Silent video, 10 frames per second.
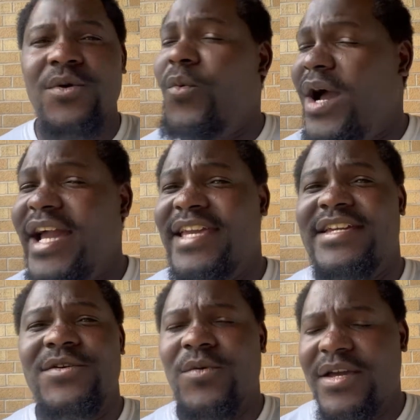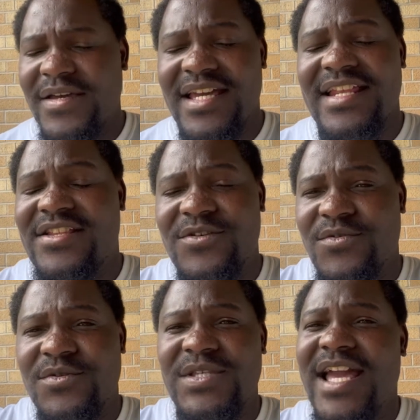Why? Why are you getting all
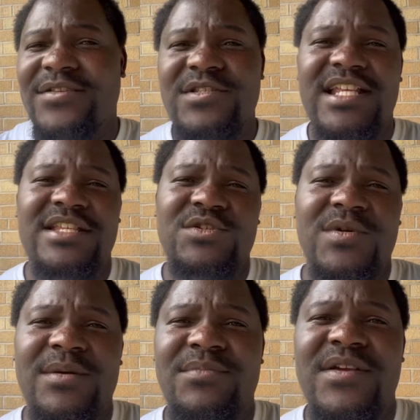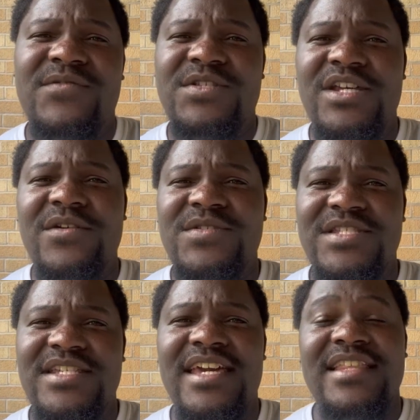those guys who doesn't want to play for Chelsea?